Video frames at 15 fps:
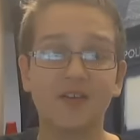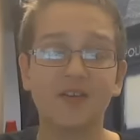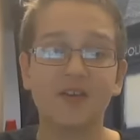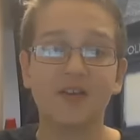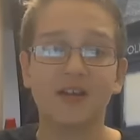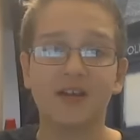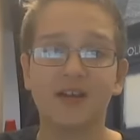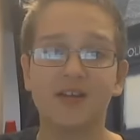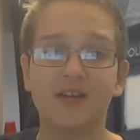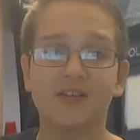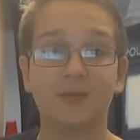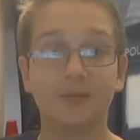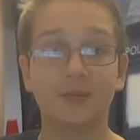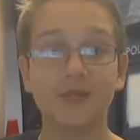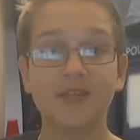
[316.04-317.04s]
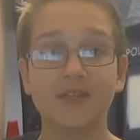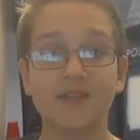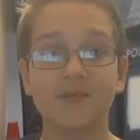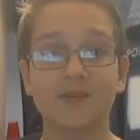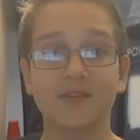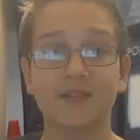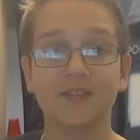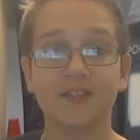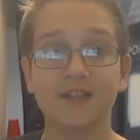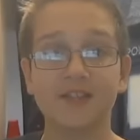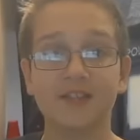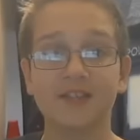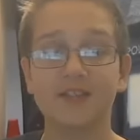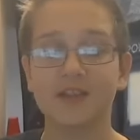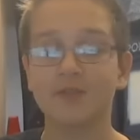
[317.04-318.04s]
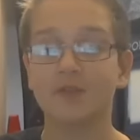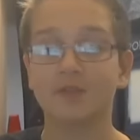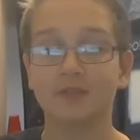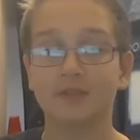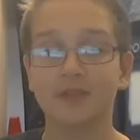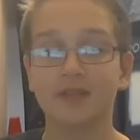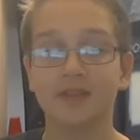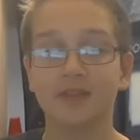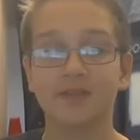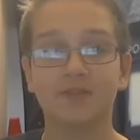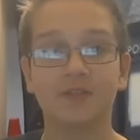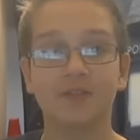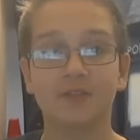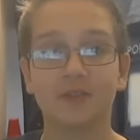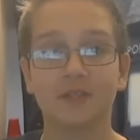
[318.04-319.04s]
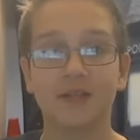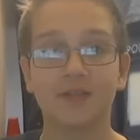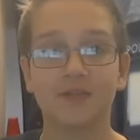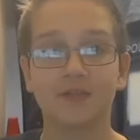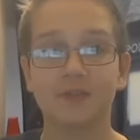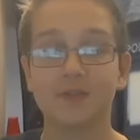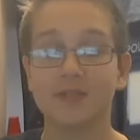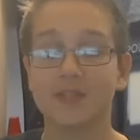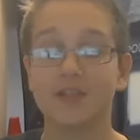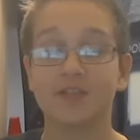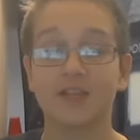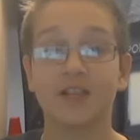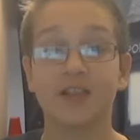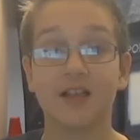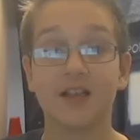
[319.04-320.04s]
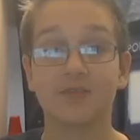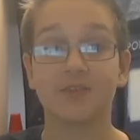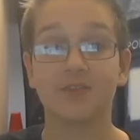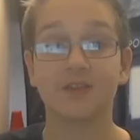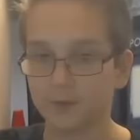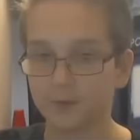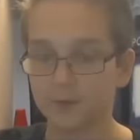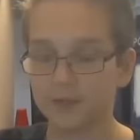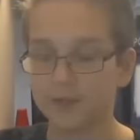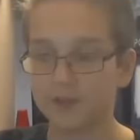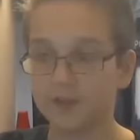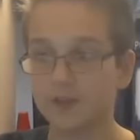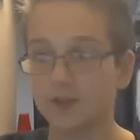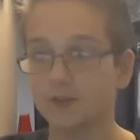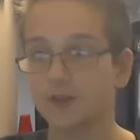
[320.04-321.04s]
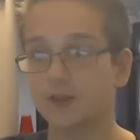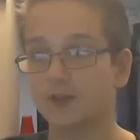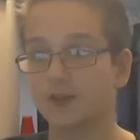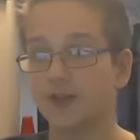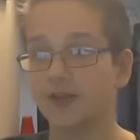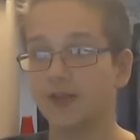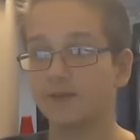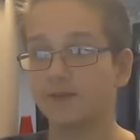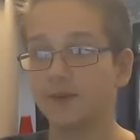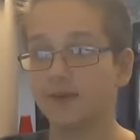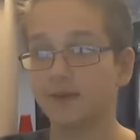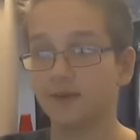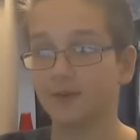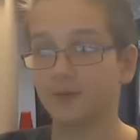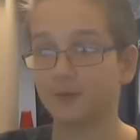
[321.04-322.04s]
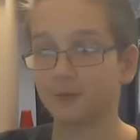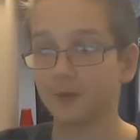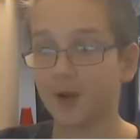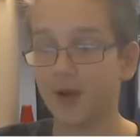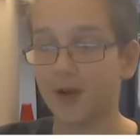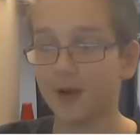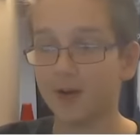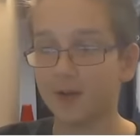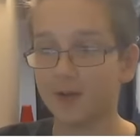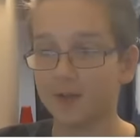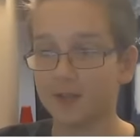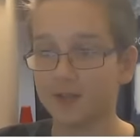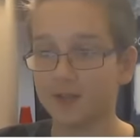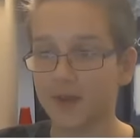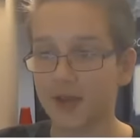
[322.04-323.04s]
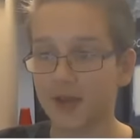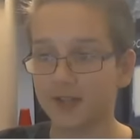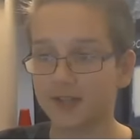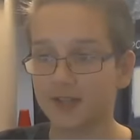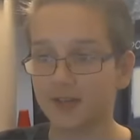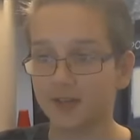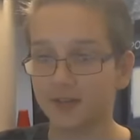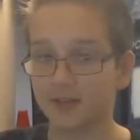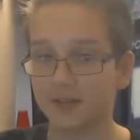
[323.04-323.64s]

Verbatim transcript: Uh, so please leave me suggestions. I would really love to do a live stream. It sounds like a lot of fun. Which show do you like better, Raw or SmackDown?